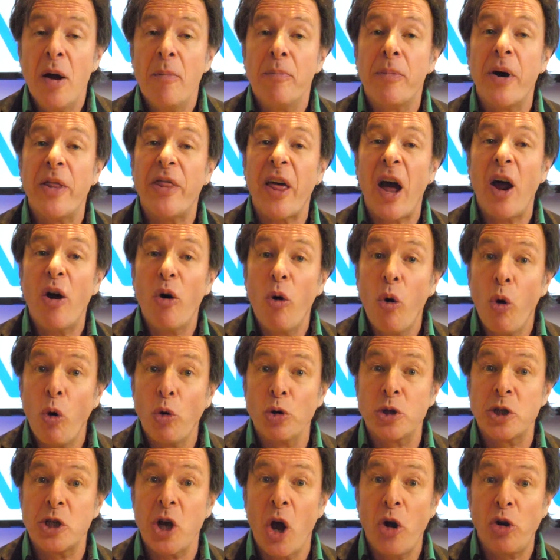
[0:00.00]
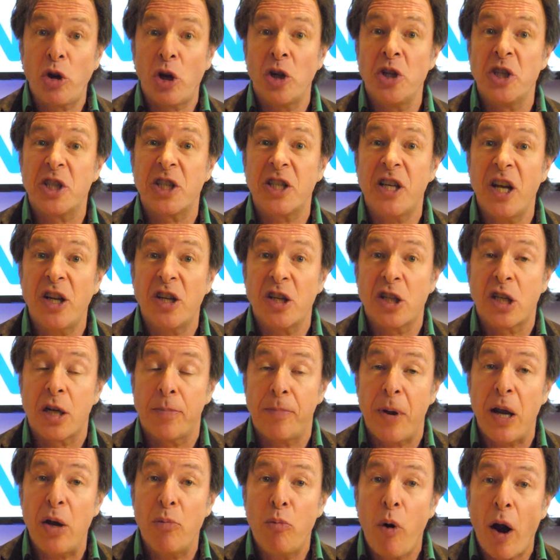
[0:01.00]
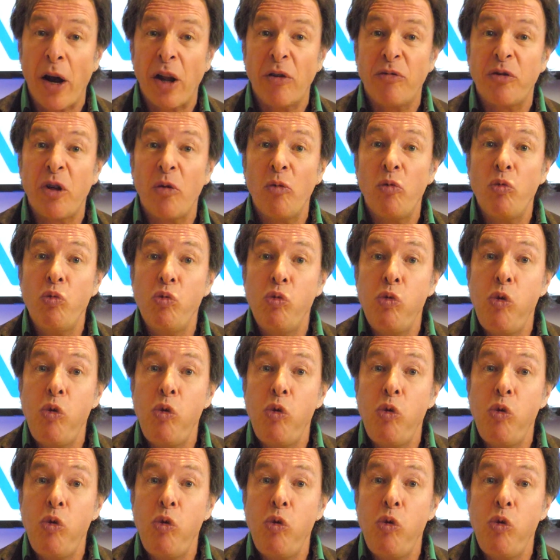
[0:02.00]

but they're also considered to be one of the